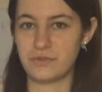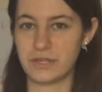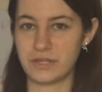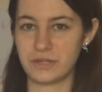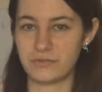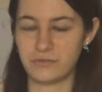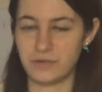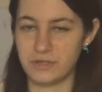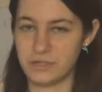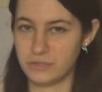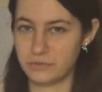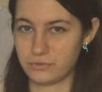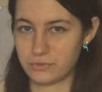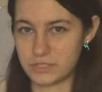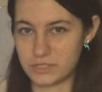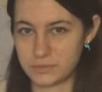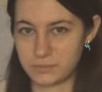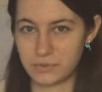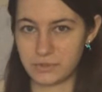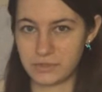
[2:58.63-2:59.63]
like Finding
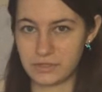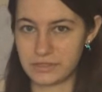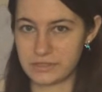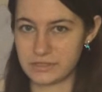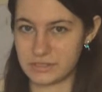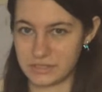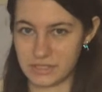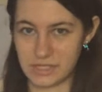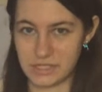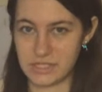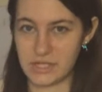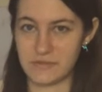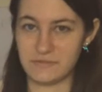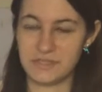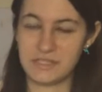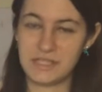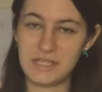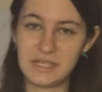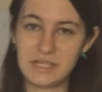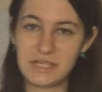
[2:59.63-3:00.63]
Dory spoilers, in case you
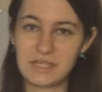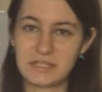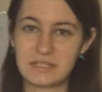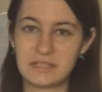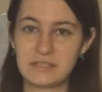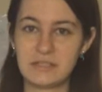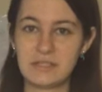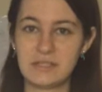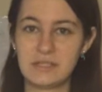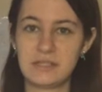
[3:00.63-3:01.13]
haven't seen it.